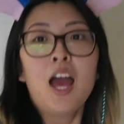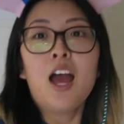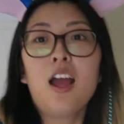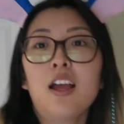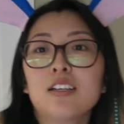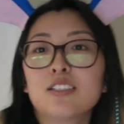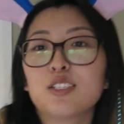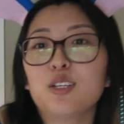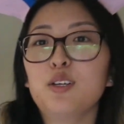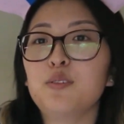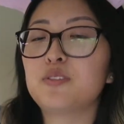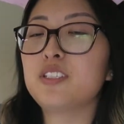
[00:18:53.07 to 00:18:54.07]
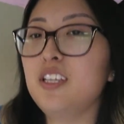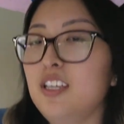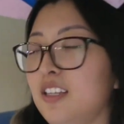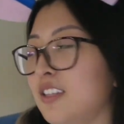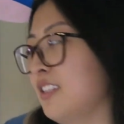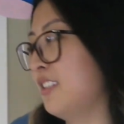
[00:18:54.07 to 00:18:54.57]
I surfed
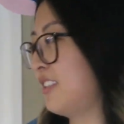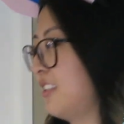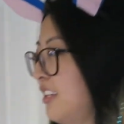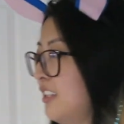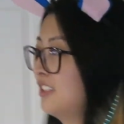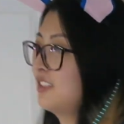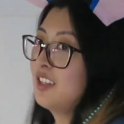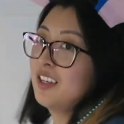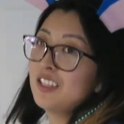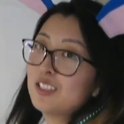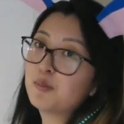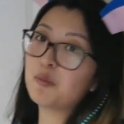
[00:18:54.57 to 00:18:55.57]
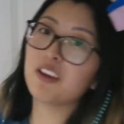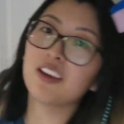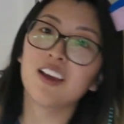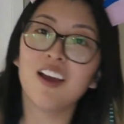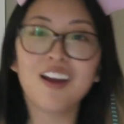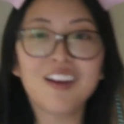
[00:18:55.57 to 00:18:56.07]
in the sunsets
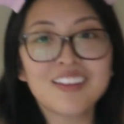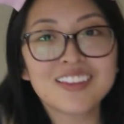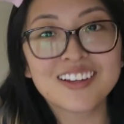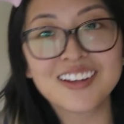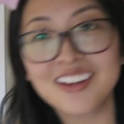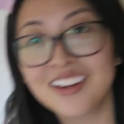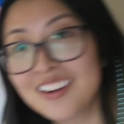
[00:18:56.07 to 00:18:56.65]
beyond the